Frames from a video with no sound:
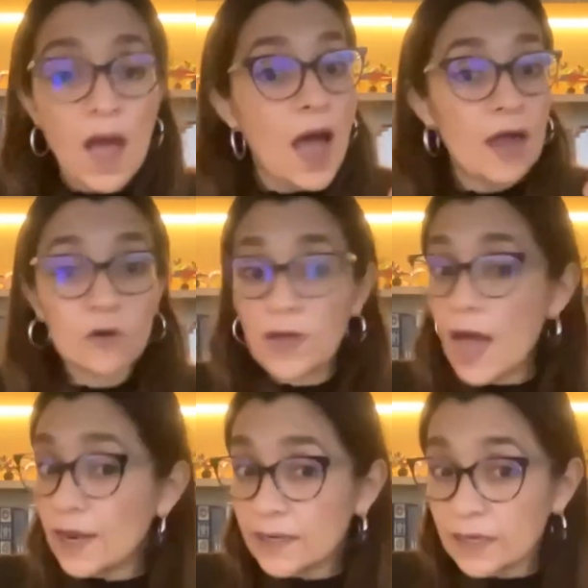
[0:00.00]
And
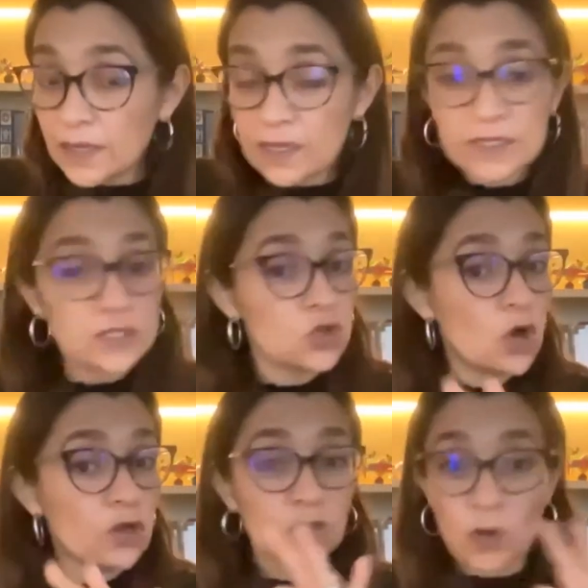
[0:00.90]
reality is
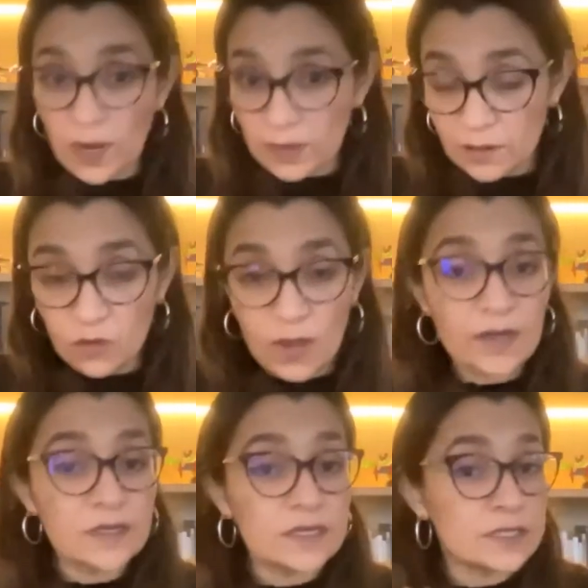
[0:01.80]
not great,
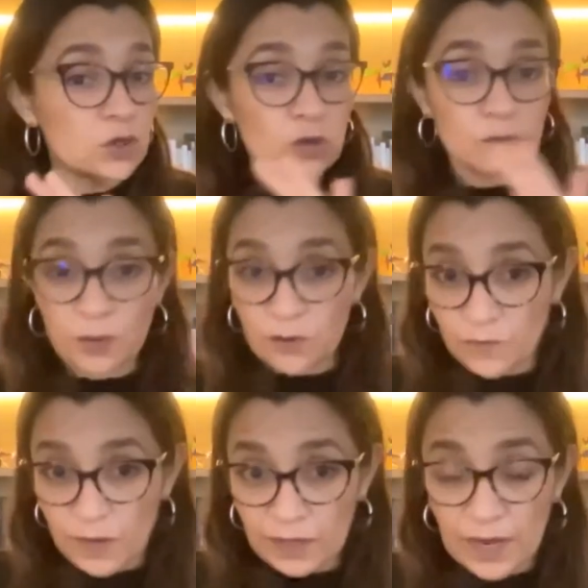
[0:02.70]
reality is not
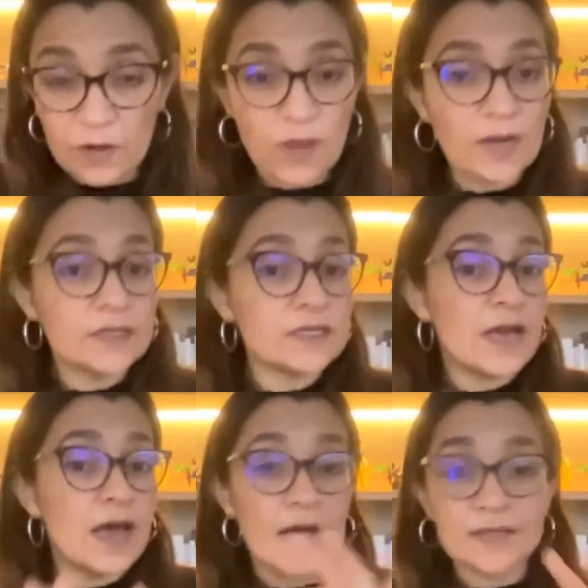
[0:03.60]
perfect, and
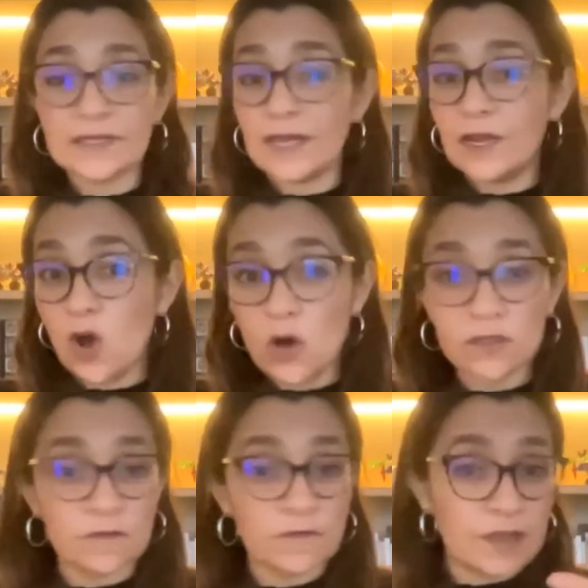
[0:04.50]
reality has a
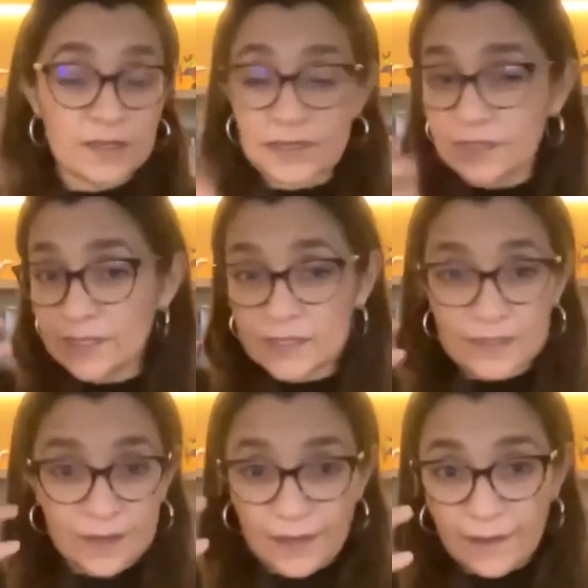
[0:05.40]
lot of
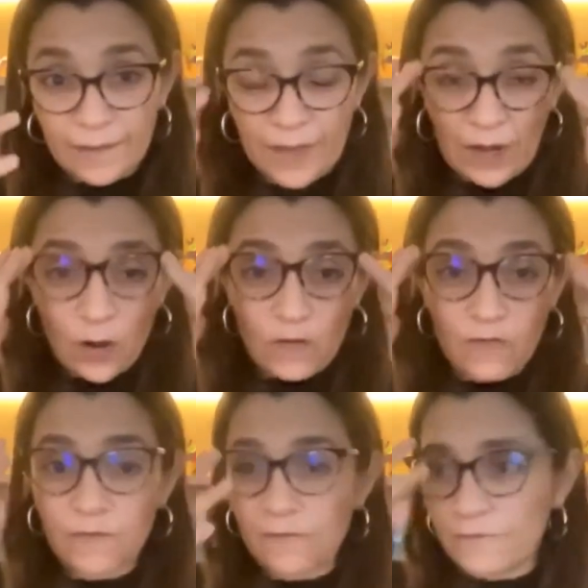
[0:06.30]
things, a lot
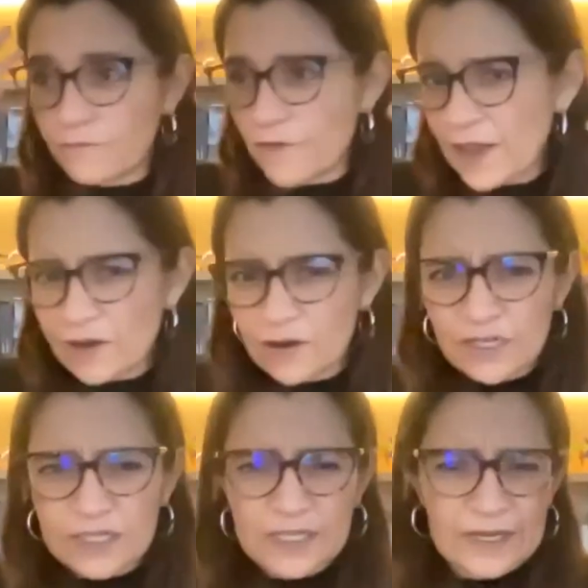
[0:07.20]
of
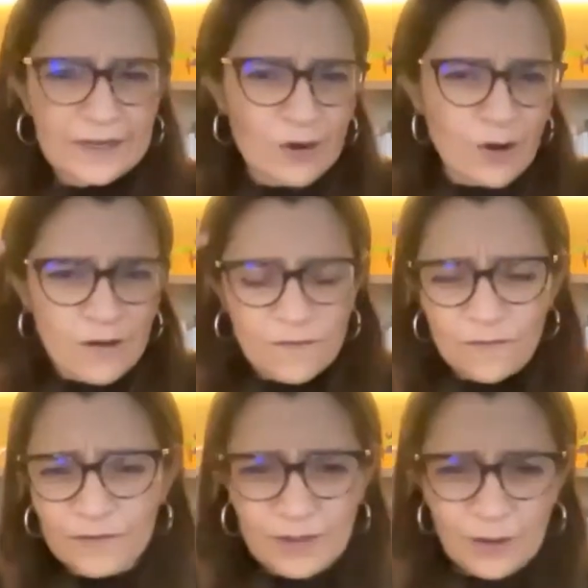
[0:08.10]
failures, and a lot of,
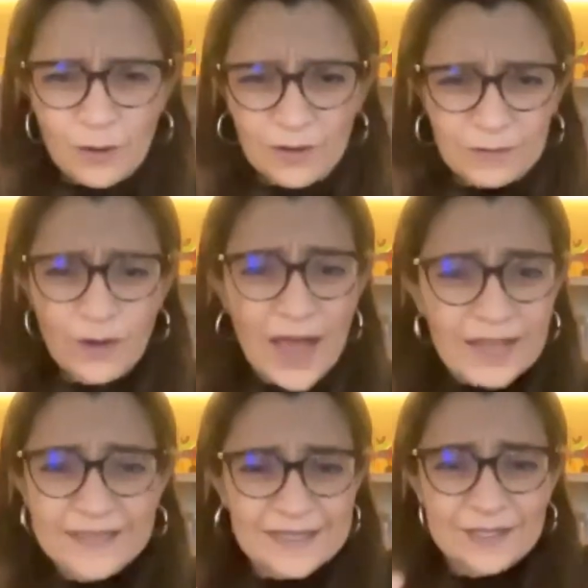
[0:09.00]

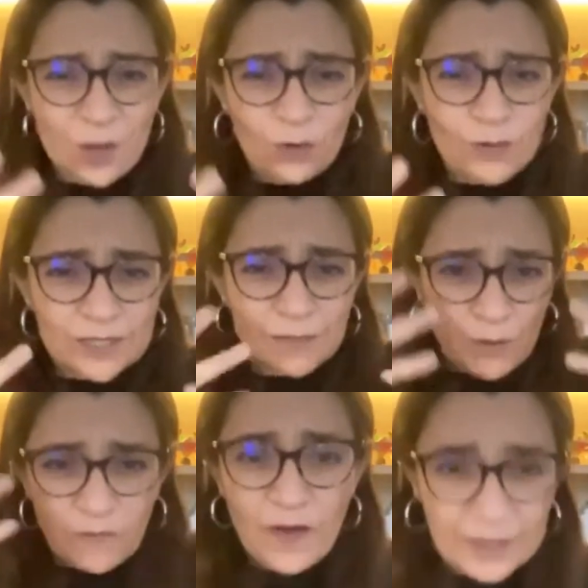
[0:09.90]
reality is always
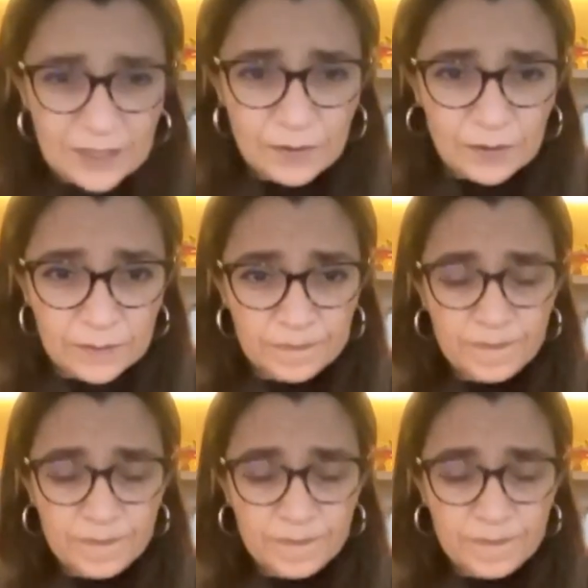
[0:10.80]
perfectible.